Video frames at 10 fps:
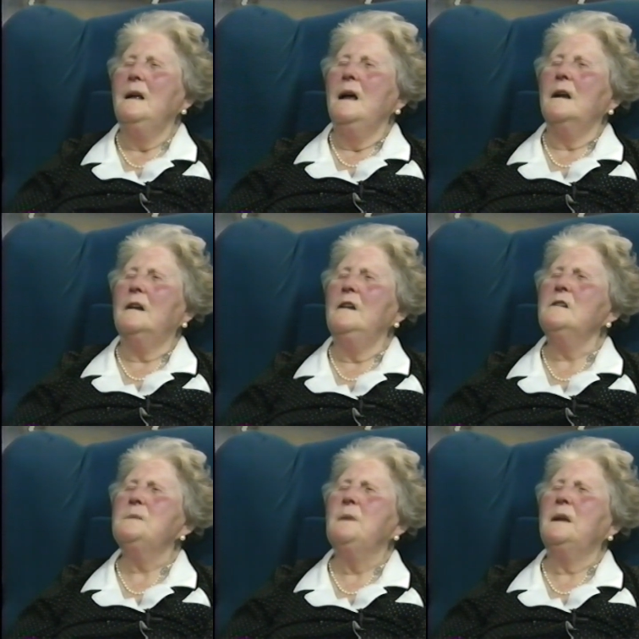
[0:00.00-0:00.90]
Her
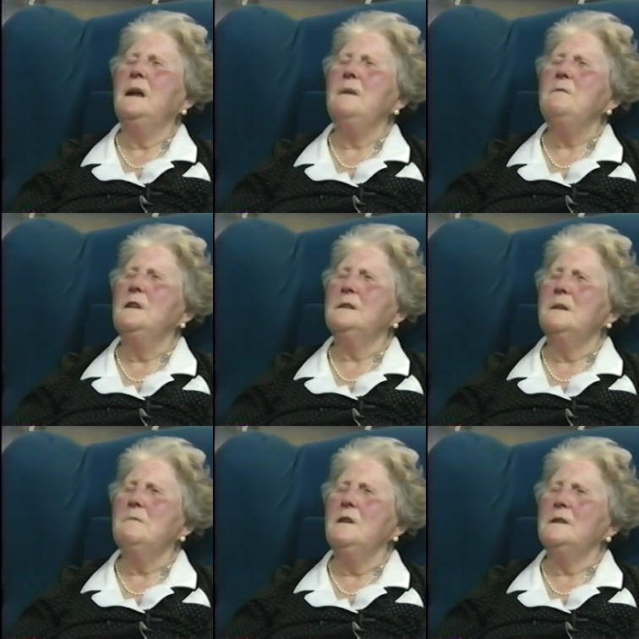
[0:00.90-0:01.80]
clothes became worse
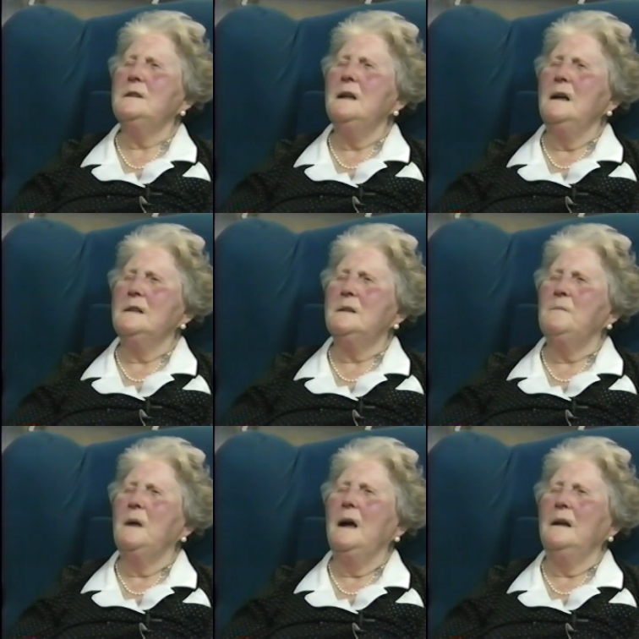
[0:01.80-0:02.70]
and worse, and I
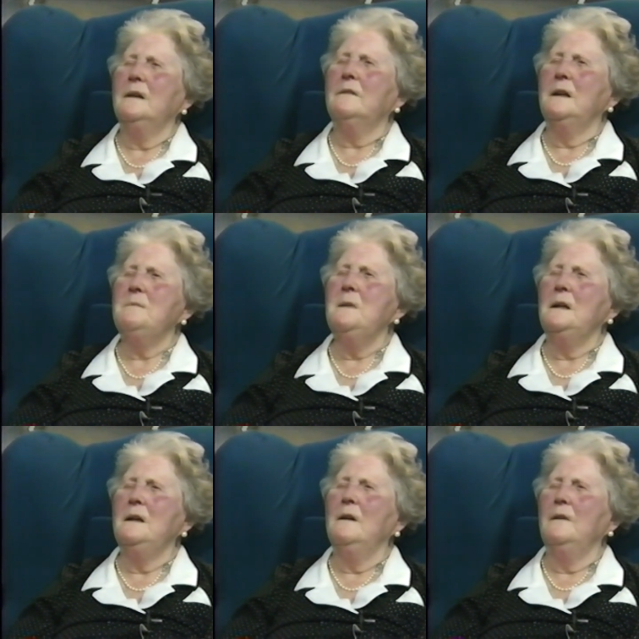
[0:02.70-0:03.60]
supplied a great
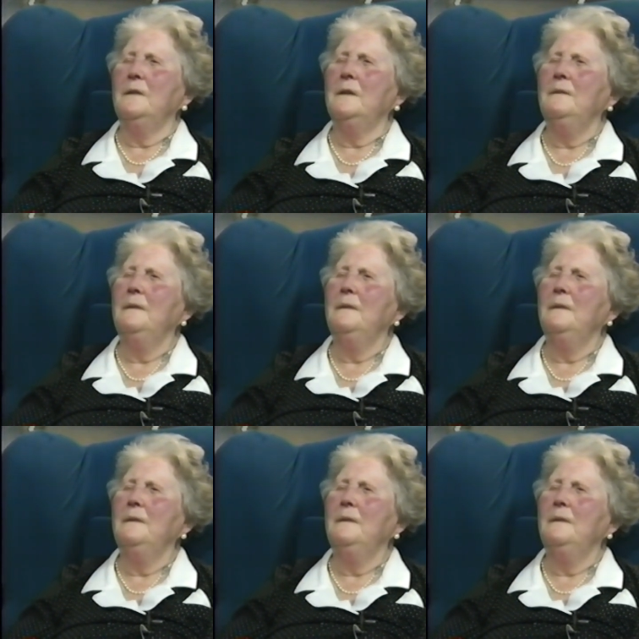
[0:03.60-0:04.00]
many of them.